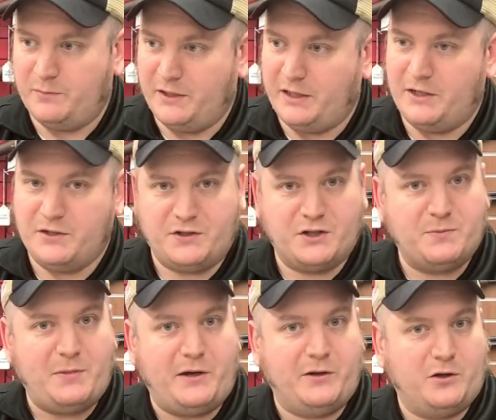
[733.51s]
Again, just
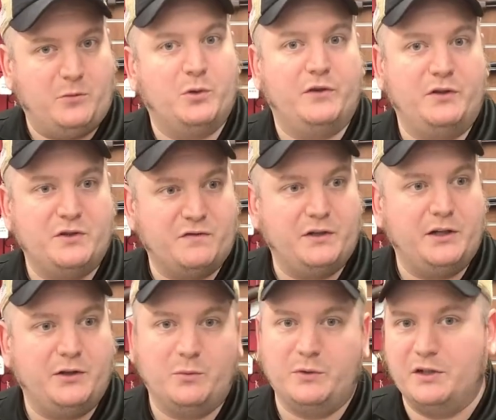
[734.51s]
expounding on our previous
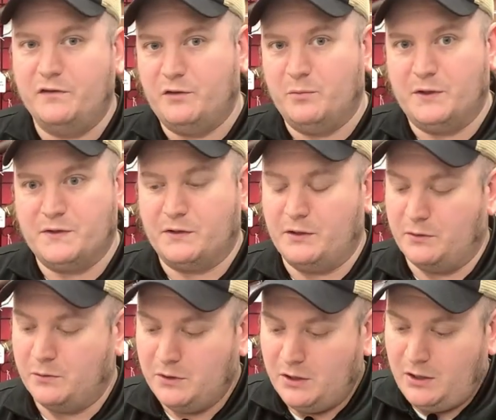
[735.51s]
video that we did a few months
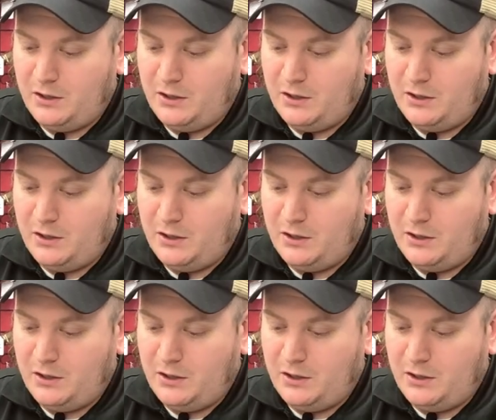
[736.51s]
ago